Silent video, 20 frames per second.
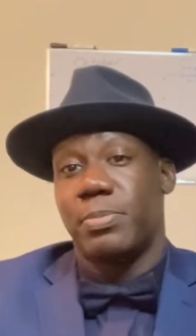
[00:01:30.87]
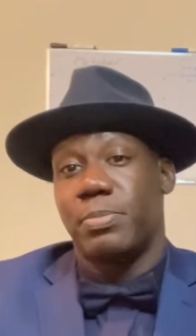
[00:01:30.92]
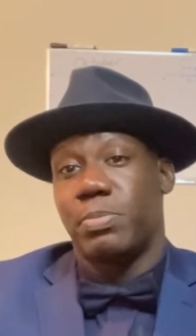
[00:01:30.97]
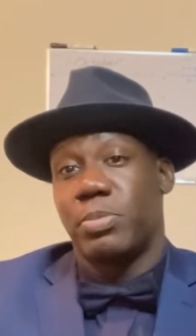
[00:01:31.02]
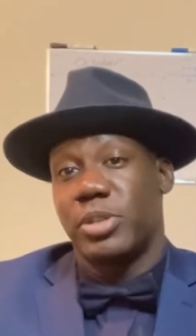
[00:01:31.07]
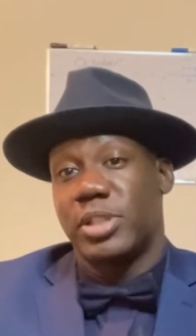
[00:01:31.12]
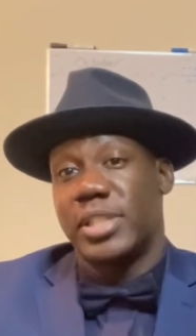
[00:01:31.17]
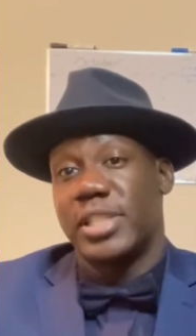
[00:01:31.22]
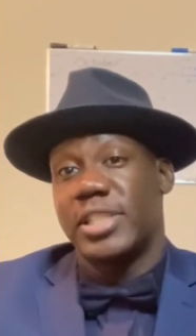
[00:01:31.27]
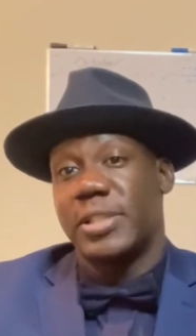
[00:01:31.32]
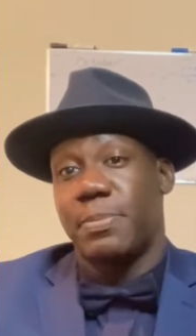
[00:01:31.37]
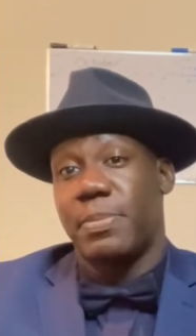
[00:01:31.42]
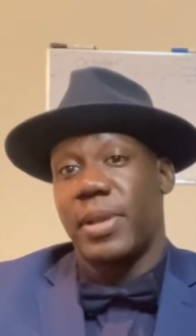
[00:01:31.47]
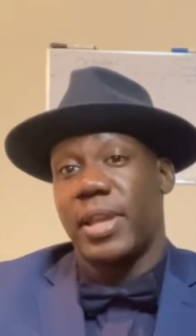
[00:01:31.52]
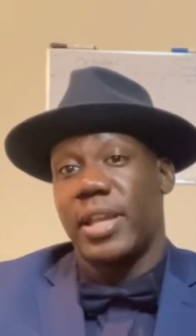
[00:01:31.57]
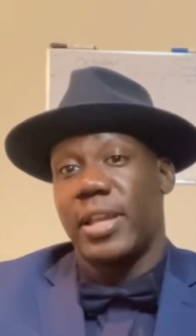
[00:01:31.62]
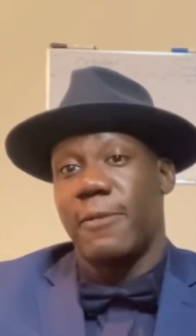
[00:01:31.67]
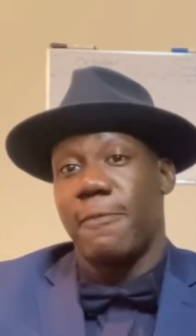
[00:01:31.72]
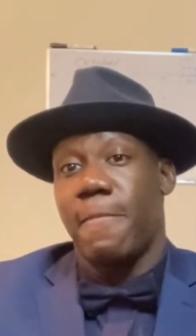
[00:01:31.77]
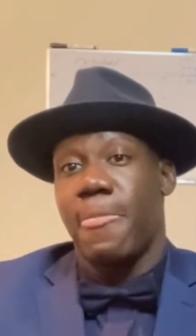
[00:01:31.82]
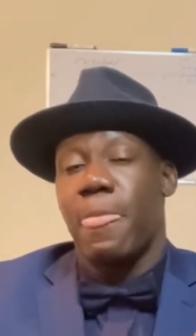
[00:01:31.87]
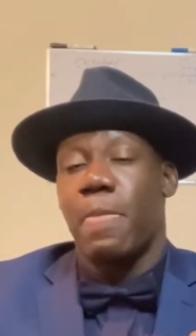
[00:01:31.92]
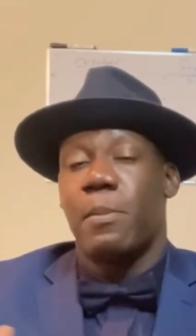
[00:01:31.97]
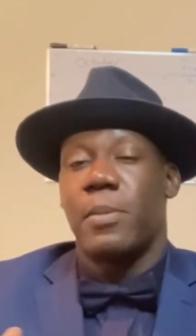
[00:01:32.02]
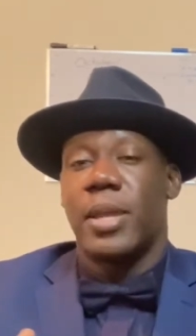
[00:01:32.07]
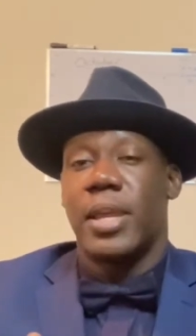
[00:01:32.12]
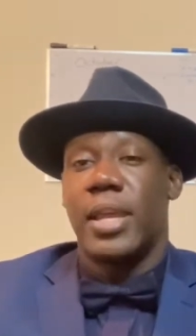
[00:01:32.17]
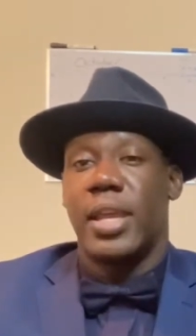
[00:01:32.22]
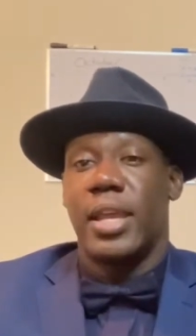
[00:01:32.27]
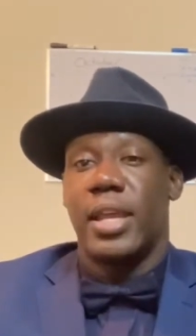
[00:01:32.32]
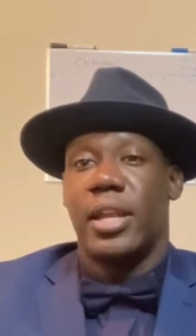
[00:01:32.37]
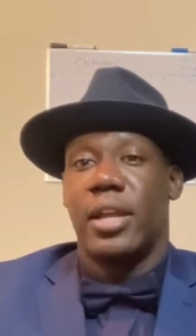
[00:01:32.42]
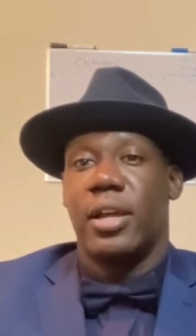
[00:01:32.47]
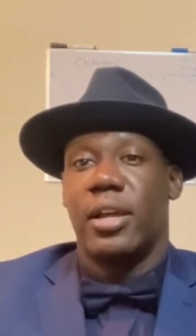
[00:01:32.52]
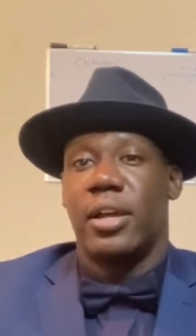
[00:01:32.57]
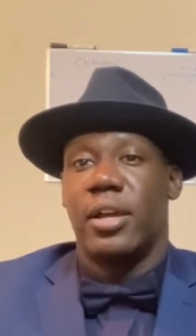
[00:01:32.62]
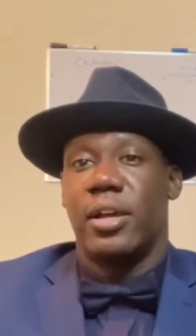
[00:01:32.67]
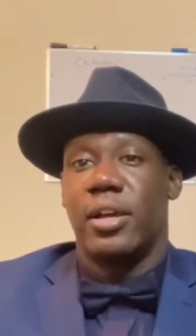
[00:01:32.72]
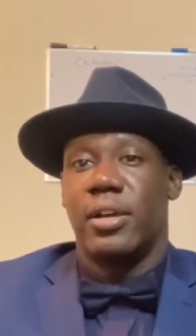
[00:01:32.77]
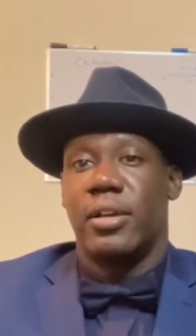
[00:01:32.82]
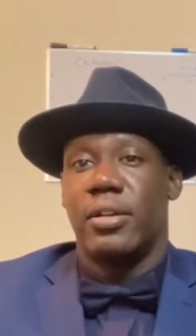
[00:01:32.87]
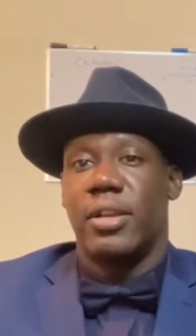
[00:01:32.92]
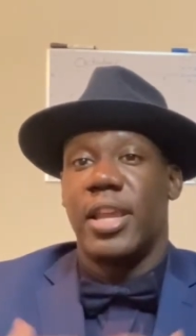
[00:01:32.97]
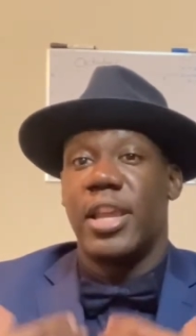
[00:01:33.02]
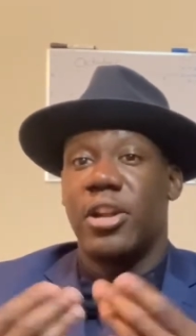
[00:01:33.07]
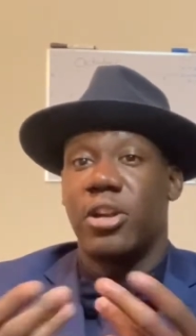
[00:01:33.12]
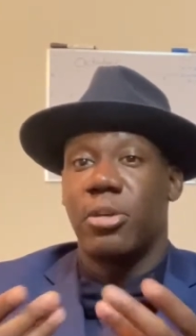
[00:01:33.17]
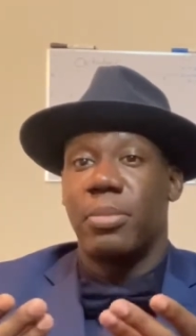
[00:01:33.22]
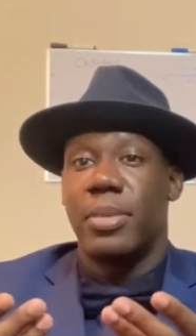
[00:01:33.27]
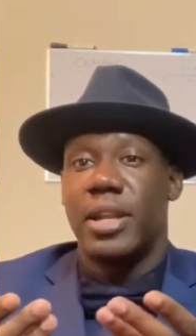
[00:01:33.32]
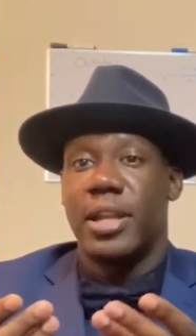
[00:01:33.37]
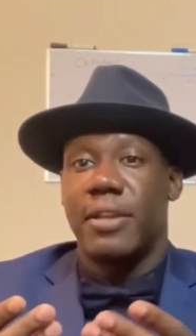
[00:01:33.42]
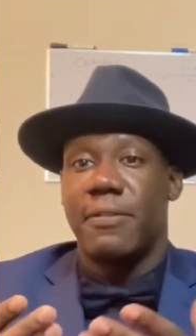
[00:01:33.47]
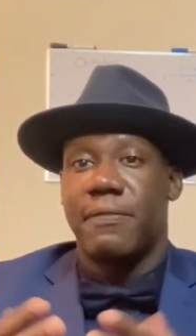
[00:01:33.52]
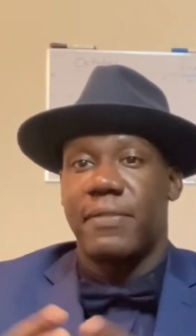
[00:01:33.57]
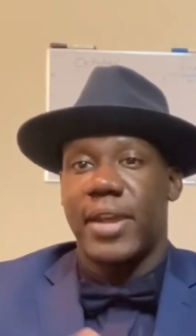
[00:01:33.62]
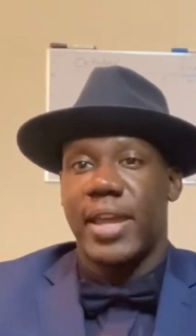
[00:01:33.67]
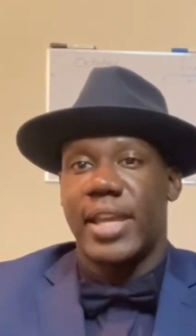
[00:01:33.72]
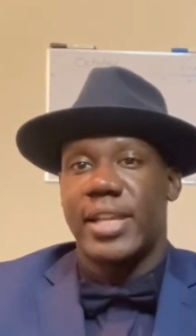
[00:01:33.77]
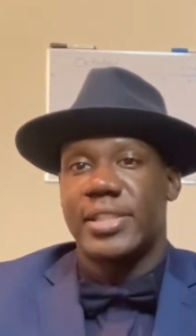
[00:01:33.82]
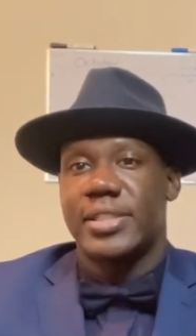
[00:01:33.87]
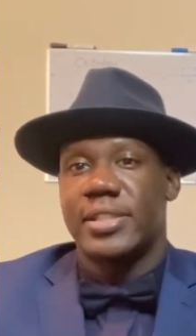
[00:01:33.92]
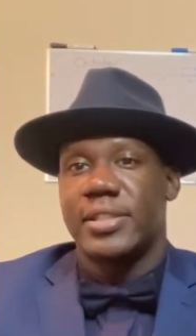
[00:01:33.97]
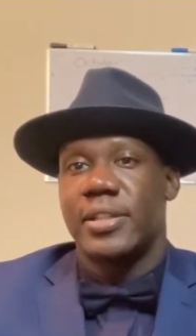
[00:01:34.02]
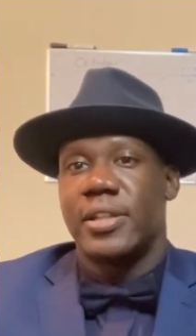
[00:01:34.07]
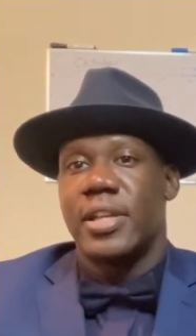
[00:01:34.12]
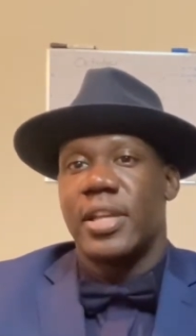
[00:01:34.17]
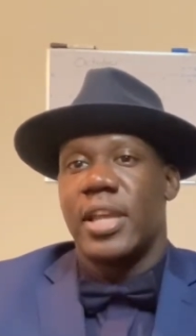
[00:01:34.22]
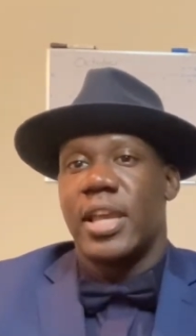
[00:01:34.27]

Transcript: participate in intermediate fasting.